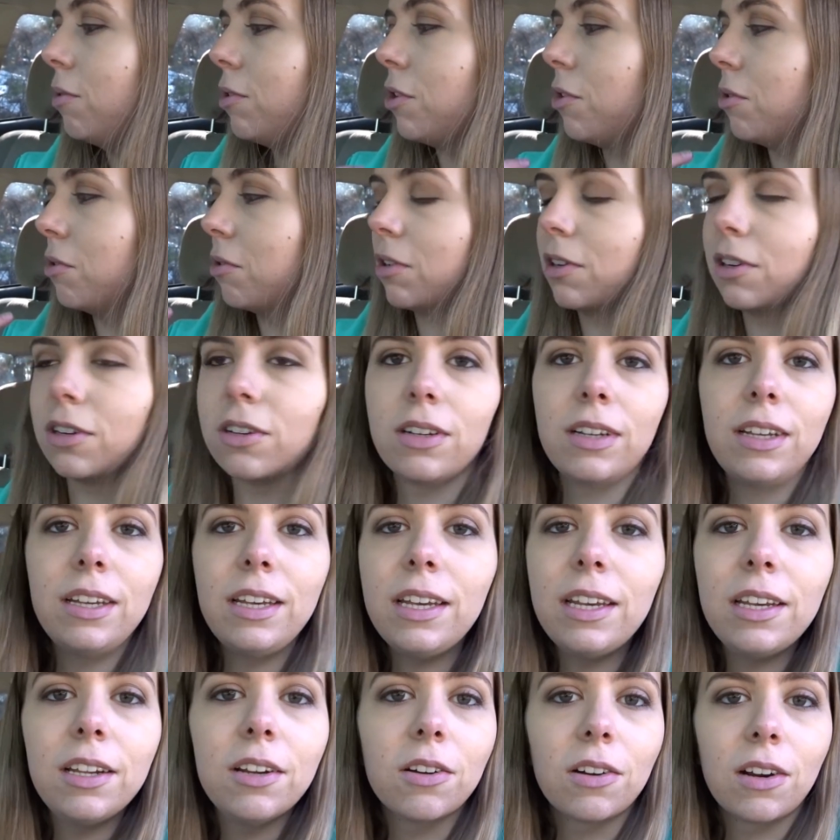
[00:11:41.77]
your
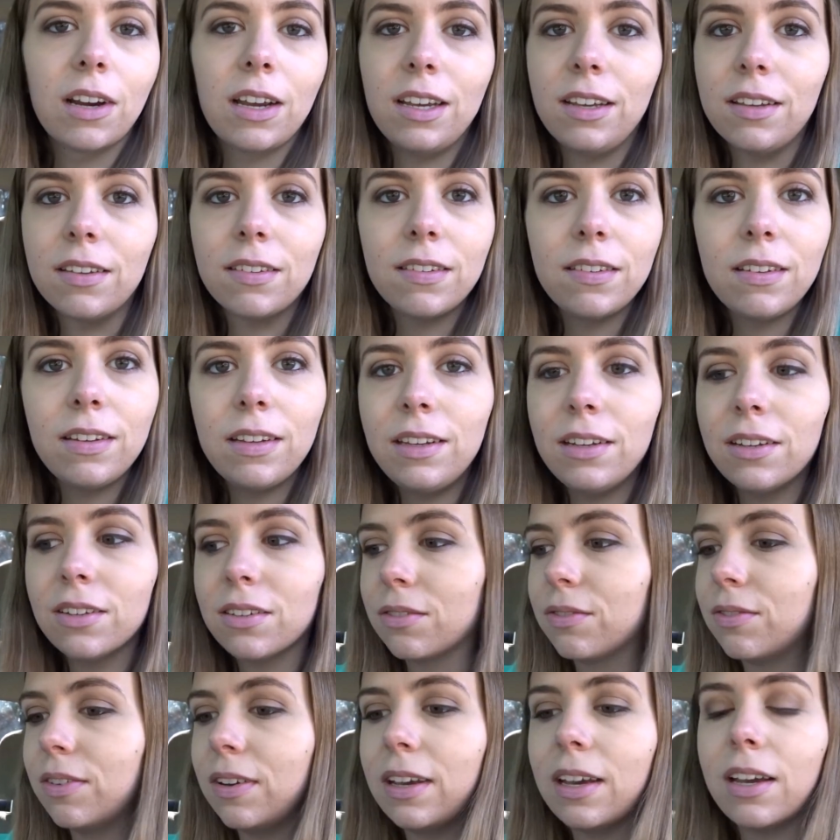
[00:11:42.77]
heat or A C,
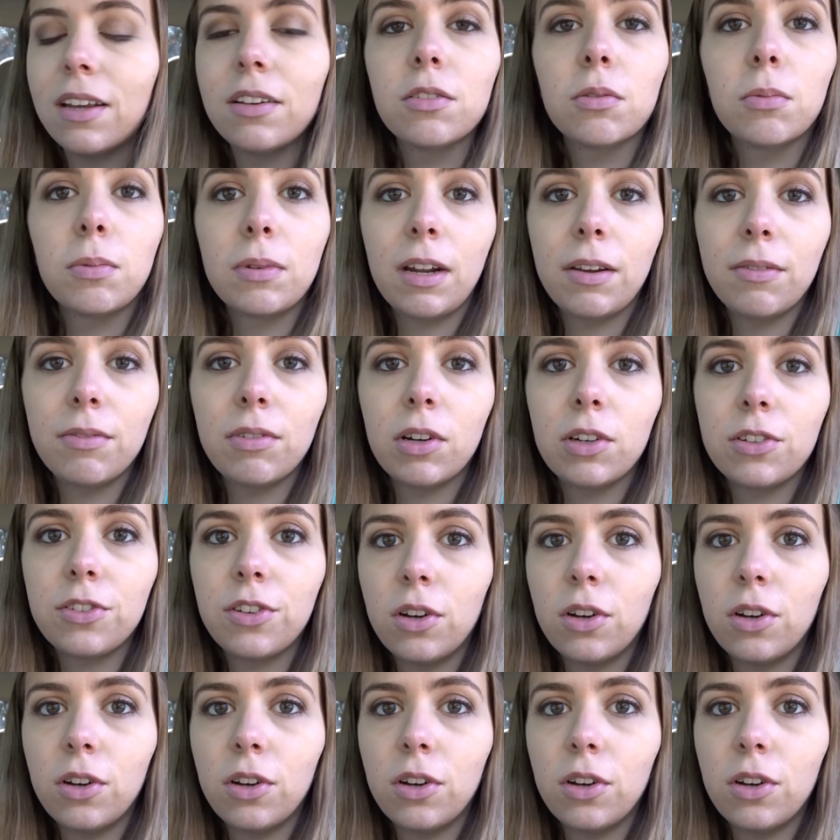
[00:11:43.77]
your fan or whatever.